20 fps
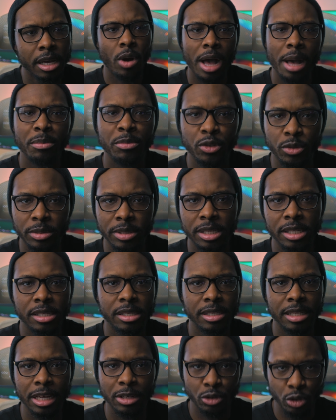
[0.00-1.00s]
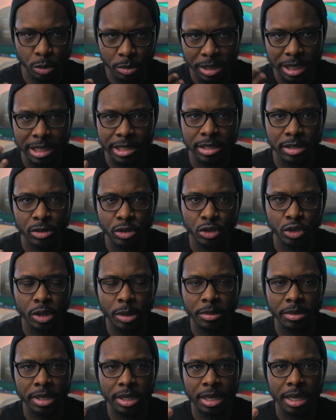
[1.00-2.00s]
What happens with these is that you could be listening to
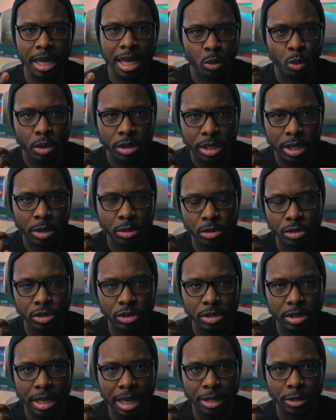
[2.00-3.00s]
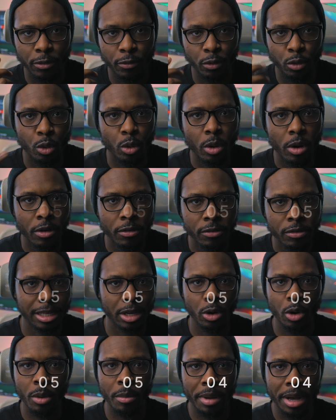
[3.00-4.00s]
something and one ear will just kind of go off and
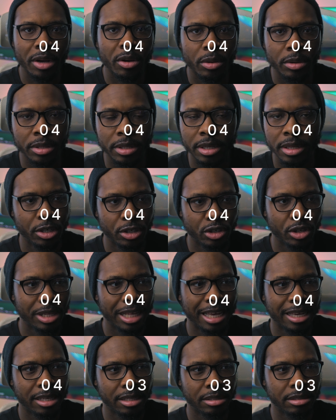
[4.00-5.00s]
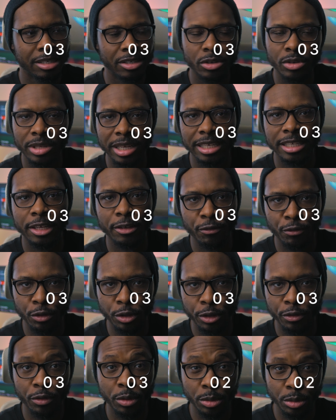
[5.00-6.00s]
then come back on. But it's not like it disconnected
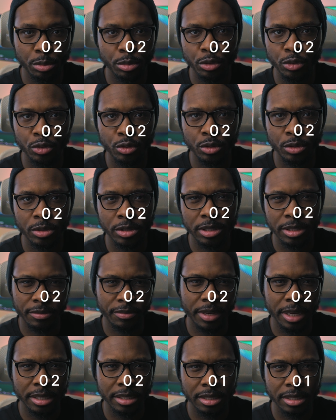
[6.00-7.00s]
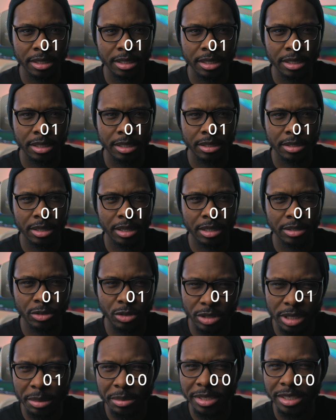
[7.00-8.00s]
fully from the Bluetooth device.
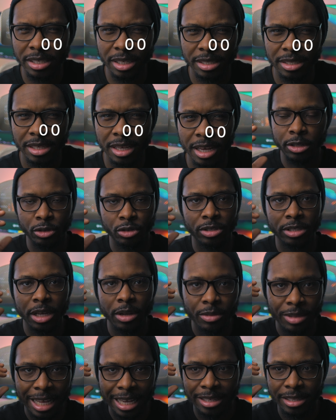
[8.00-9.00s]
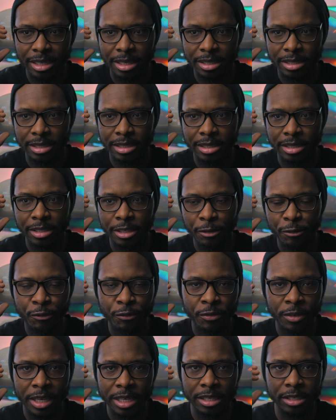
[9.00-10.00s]
Does that make sense? It will sound like the
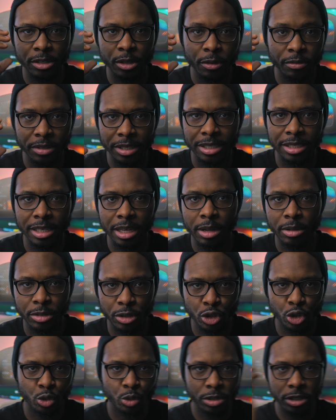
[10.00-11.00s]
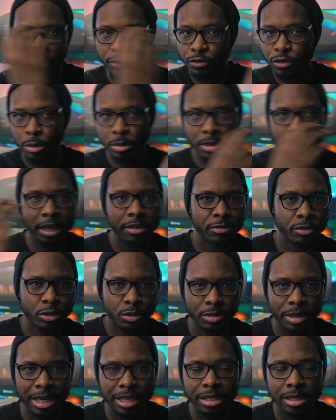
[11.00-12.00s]
phase of the sound is switching from left to
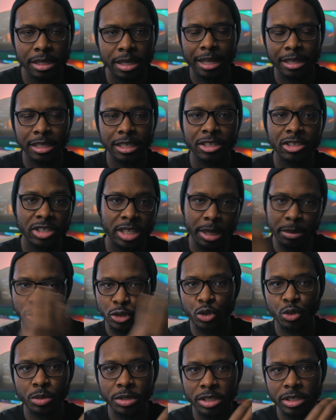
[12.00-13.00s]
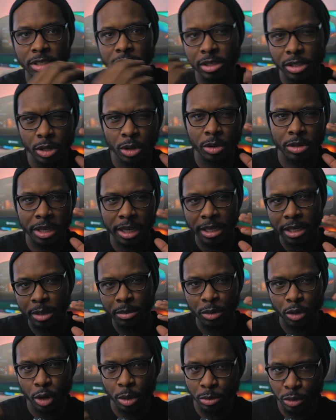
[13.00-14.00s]
right, and each time it switches, the other ear
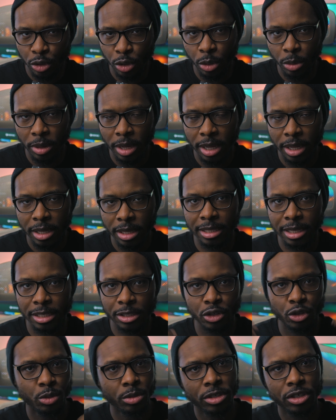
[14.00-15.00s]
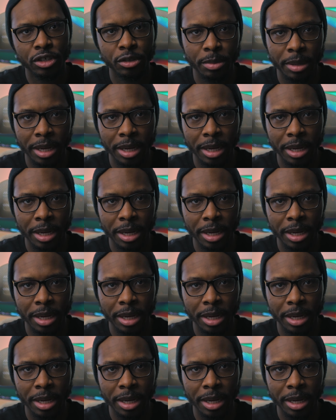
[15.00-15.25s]
becomes lower and then it switches